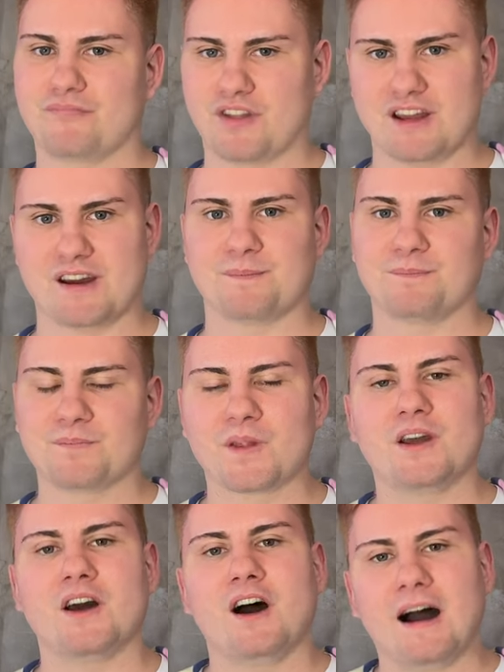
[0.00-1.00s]
Yeah.
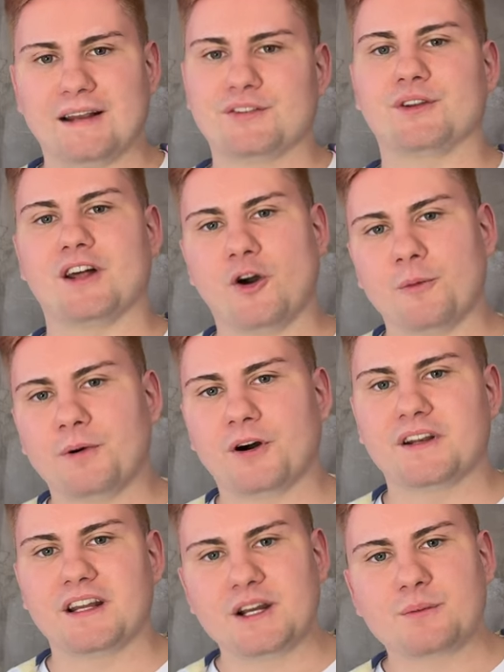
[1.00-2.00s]
I saw that
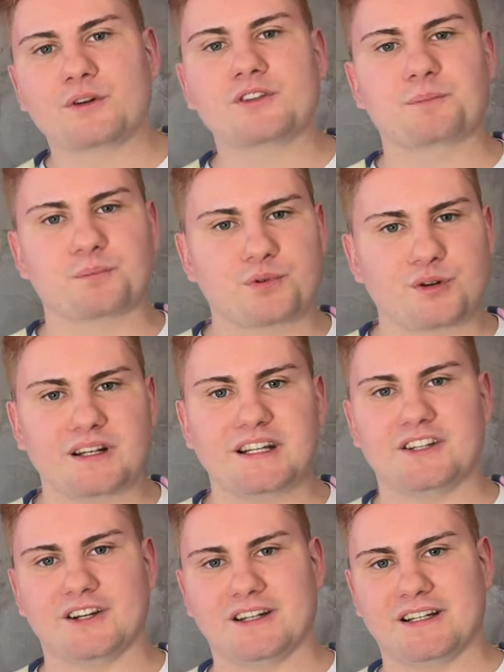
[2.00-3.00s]
HomePod, it was pretty
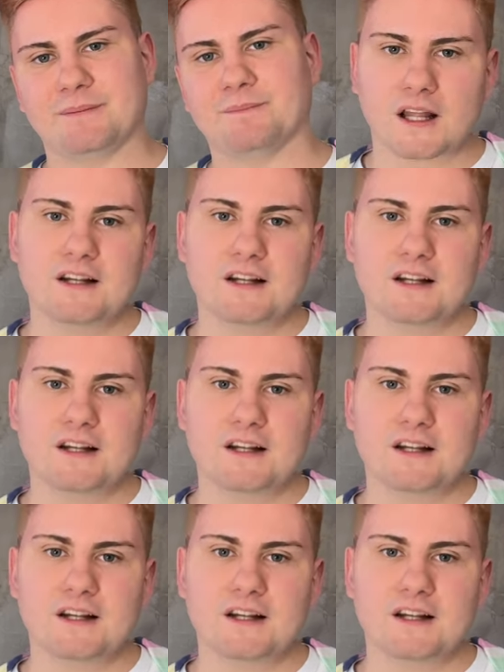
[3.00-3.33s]
dang.